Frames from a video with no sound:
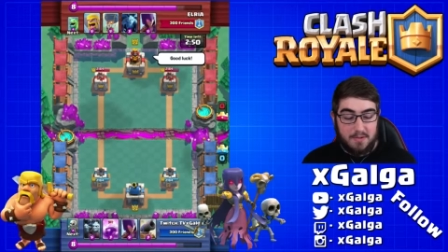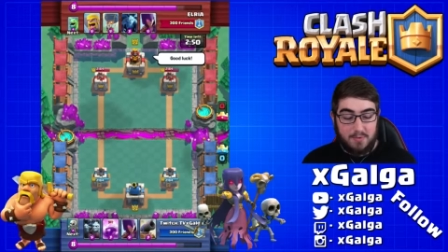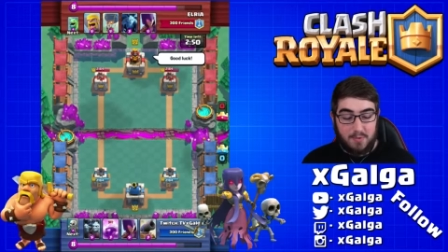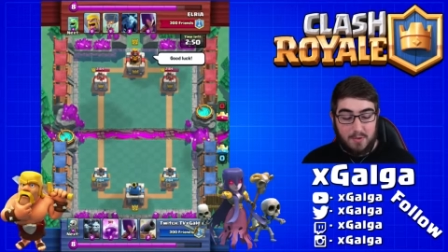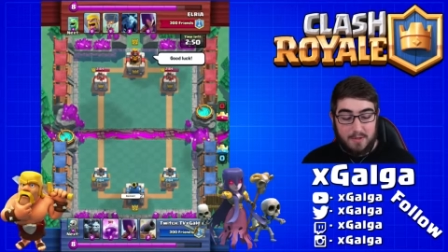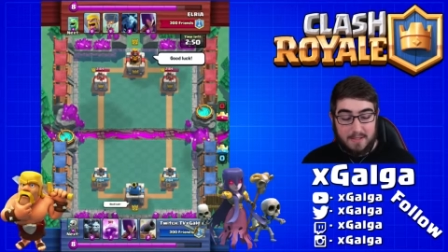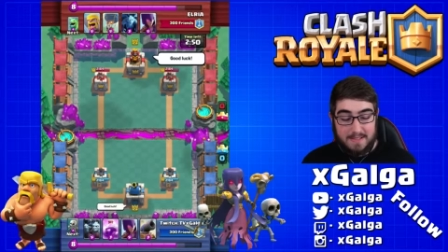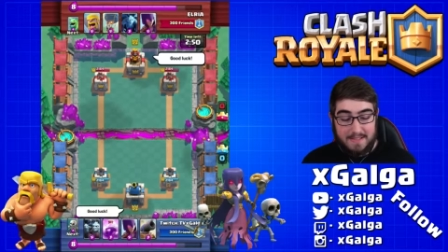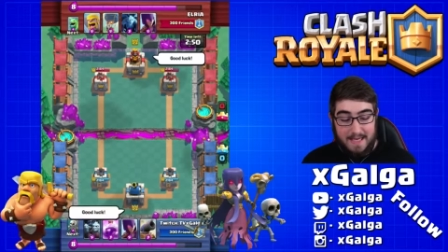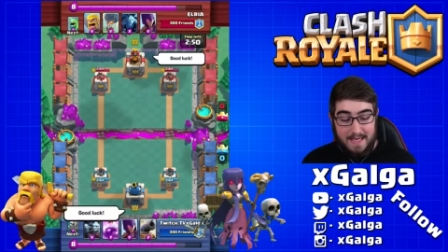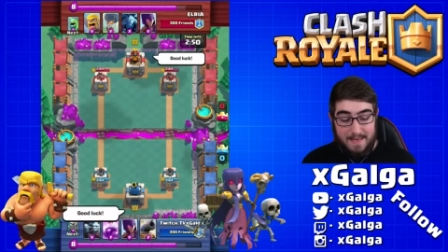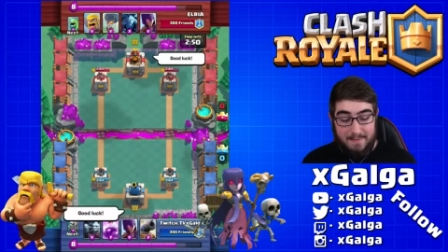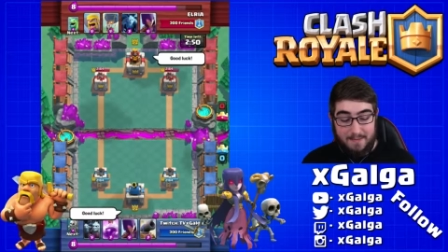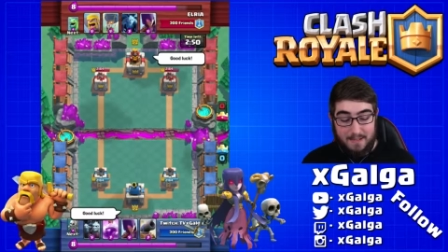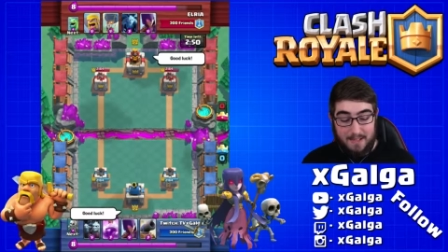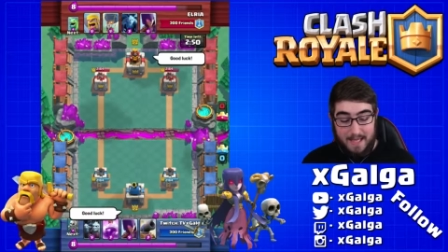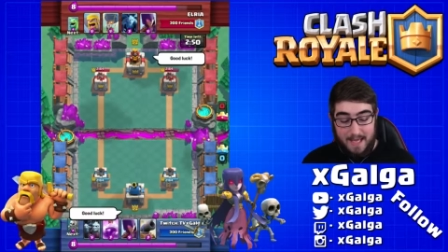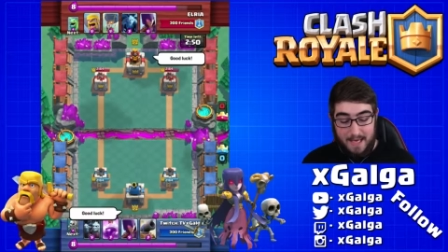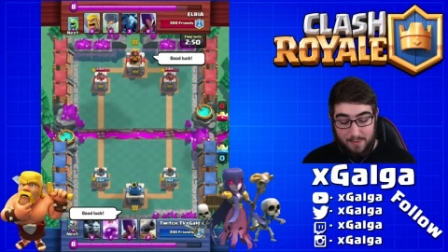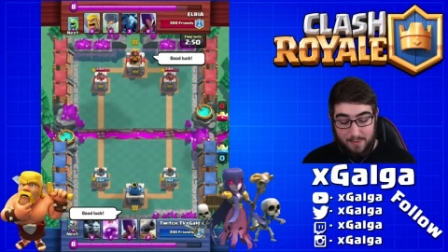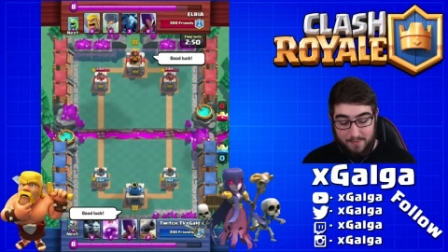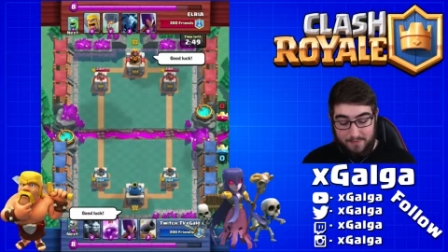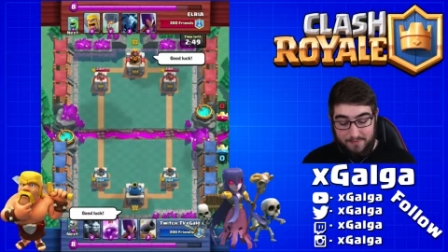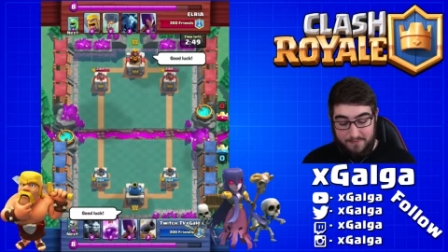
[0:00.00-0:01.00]
Since we're in the same
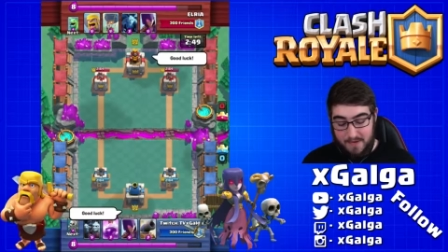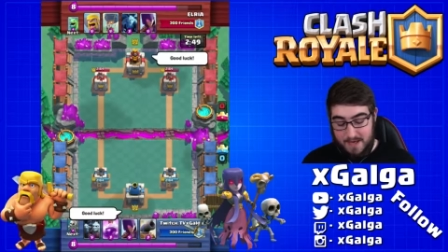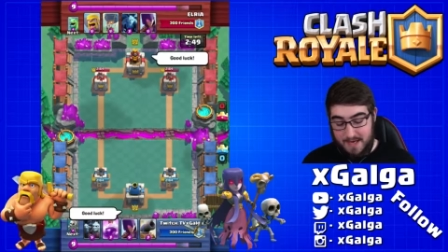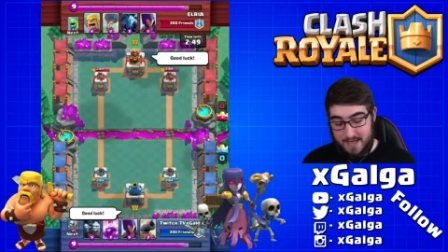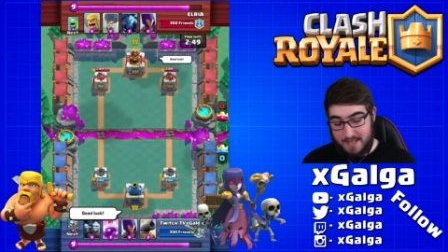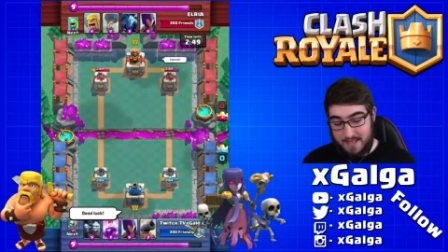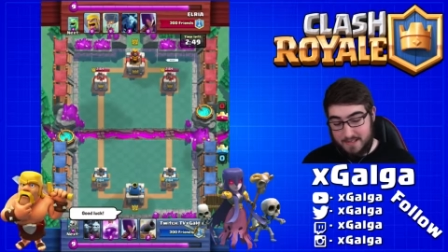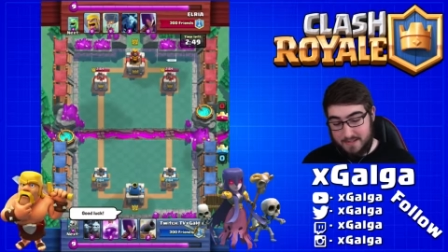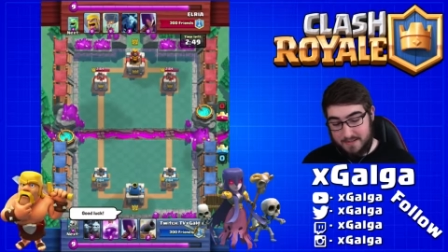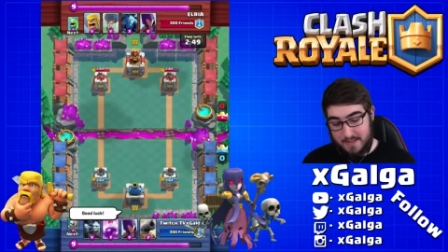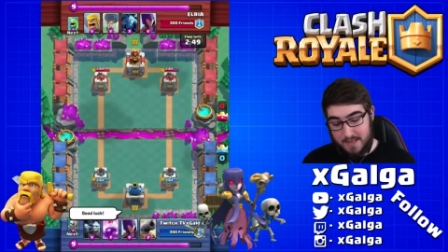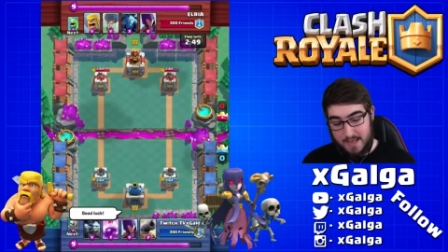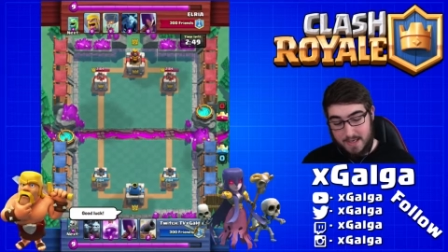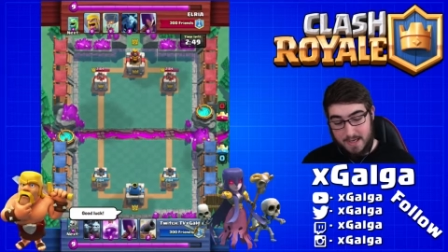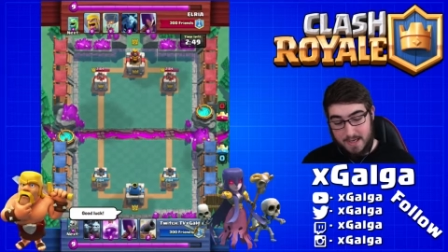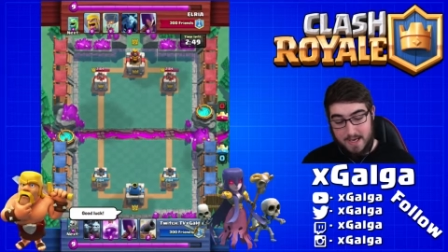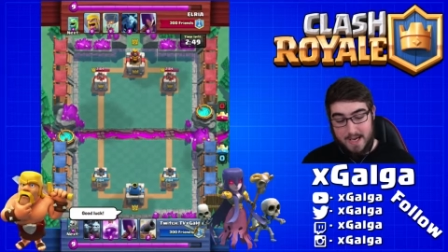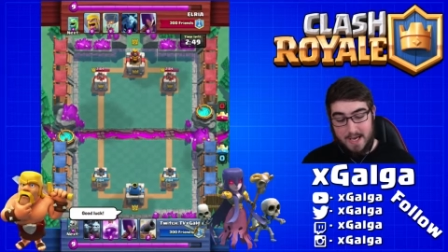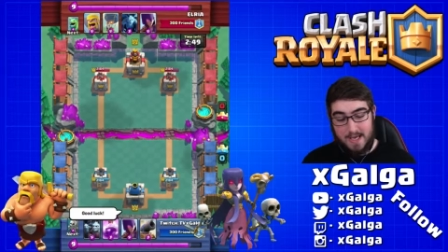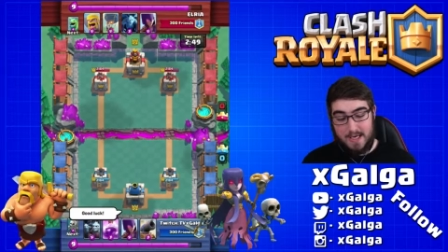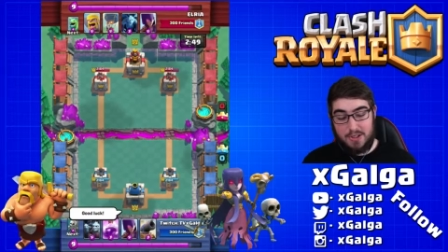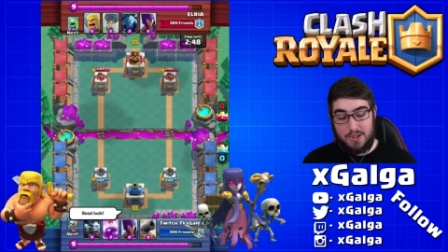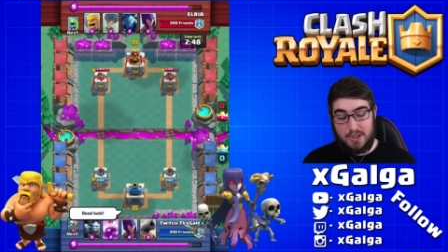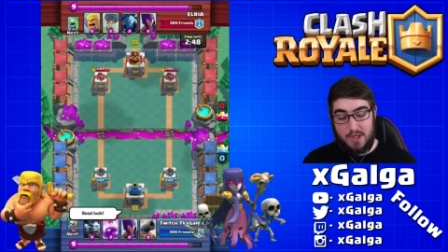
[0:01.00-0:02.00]
clan and we're friends,
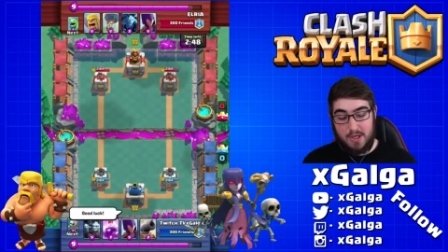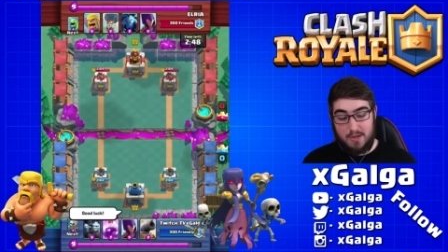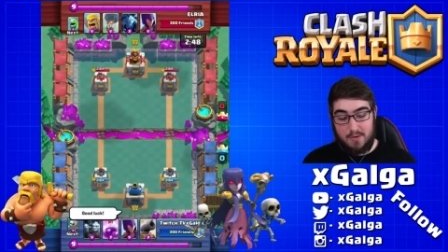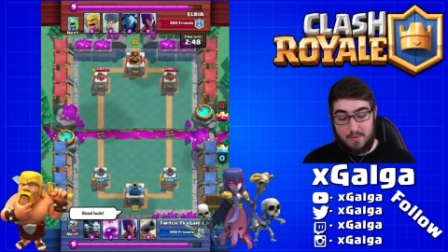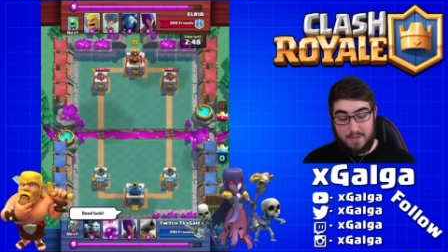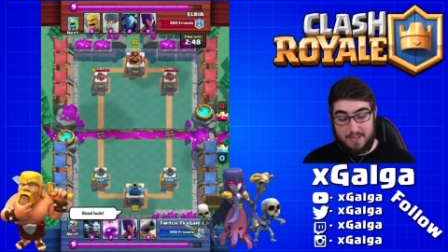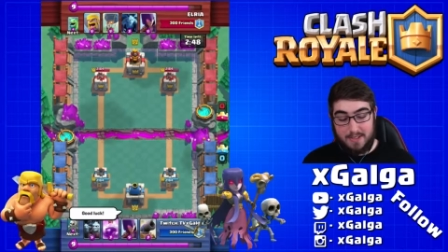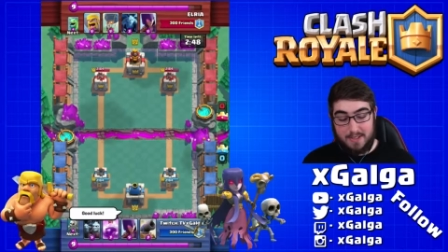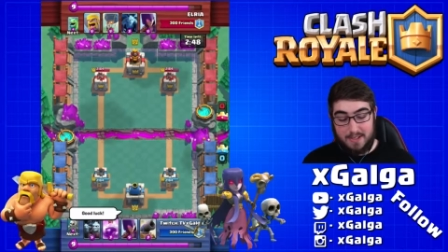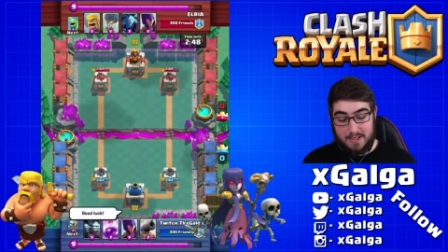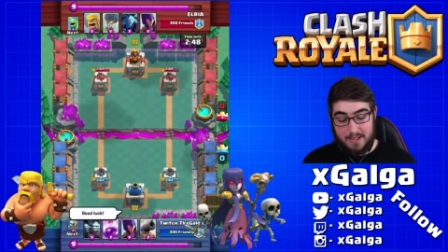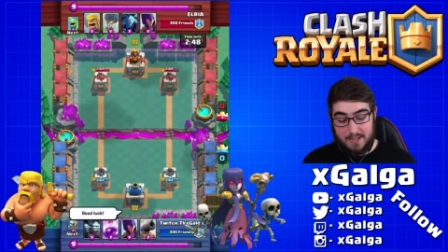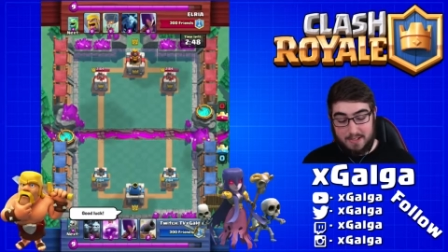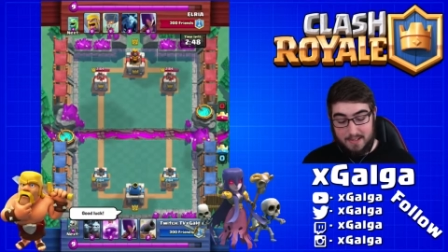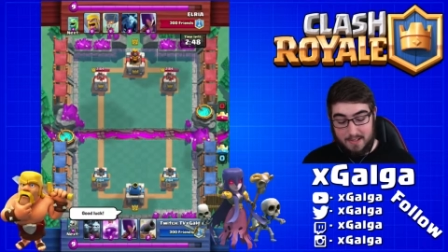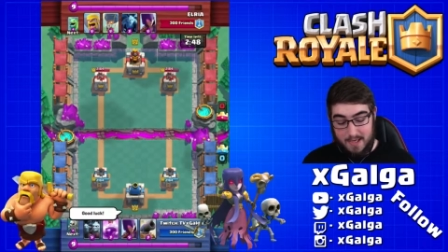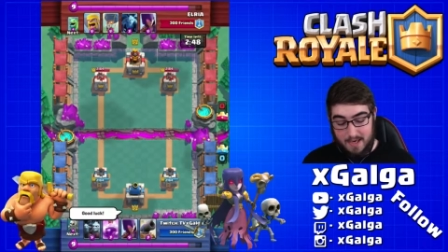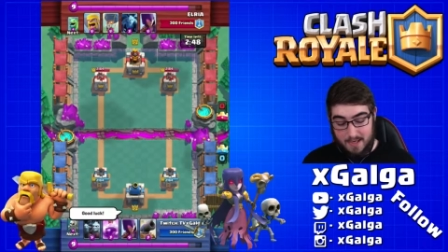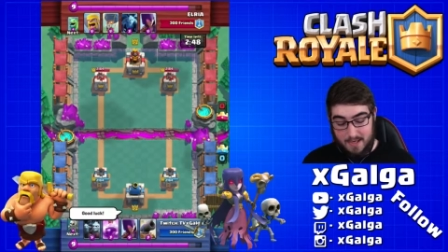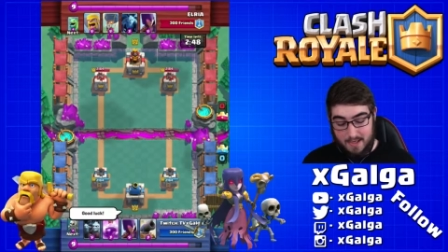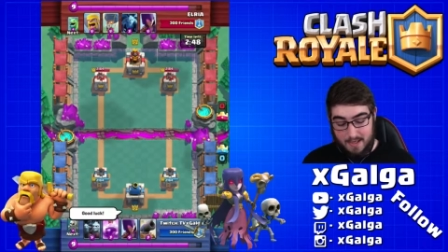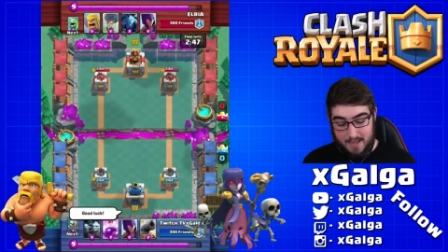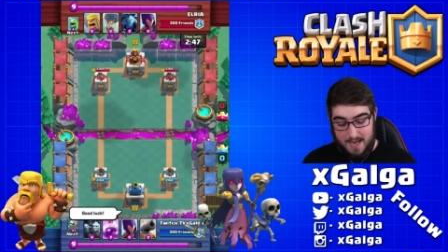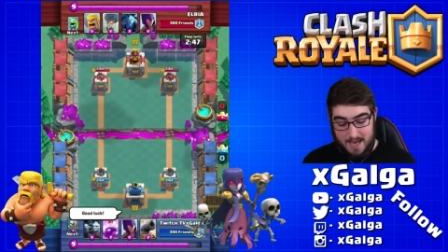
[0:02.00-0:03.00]
hit each other with the good
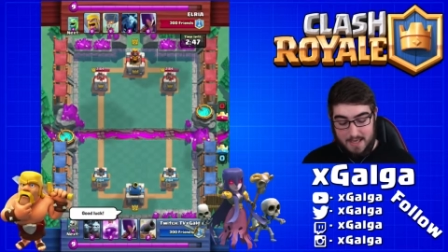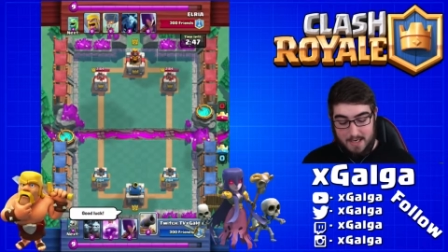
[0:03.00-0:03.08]
luck.